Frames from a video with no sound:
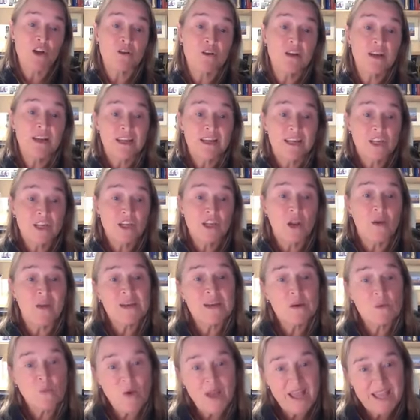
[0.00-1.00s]
So,
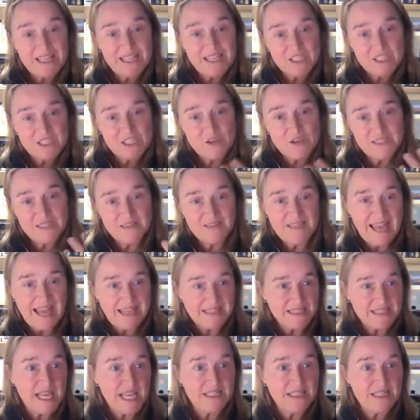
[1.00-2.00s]
in a way, it's using
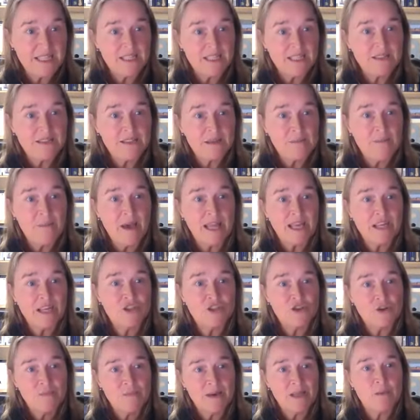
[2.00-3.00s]
that technique to
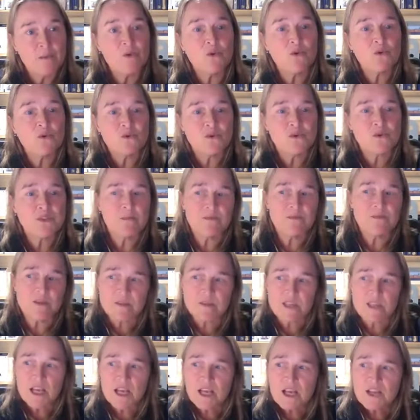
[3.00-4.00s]
manage your menopausal
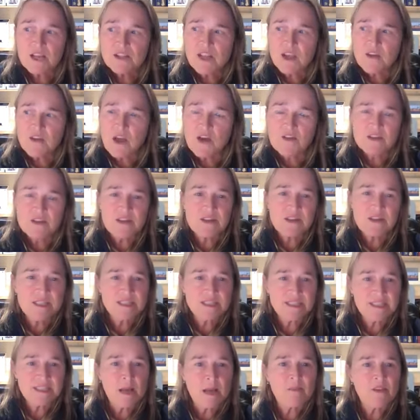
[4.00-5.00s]
symptoms. So those are
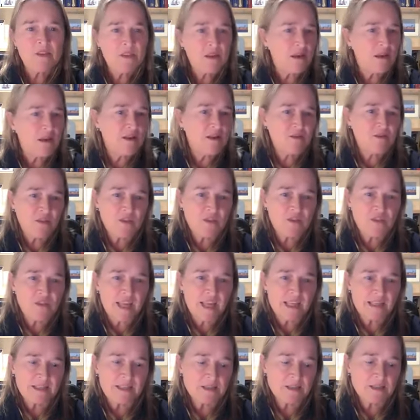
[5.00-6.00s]
some of the
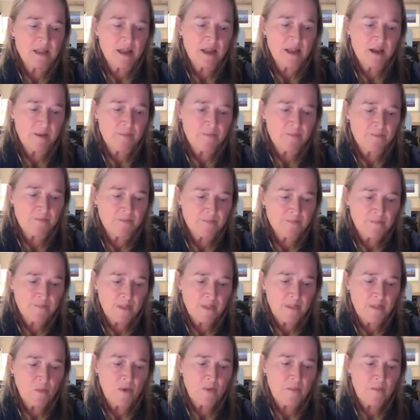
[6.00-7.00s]
things
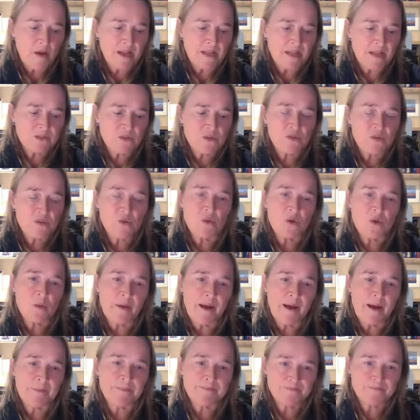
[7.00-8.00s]
that we might talk
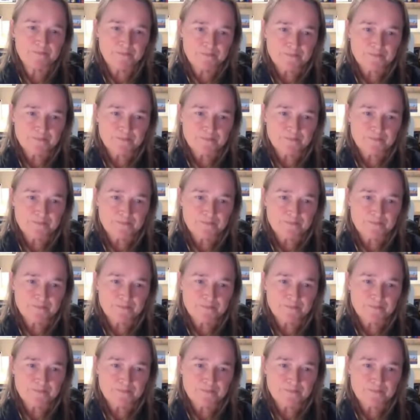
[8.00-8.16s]
about.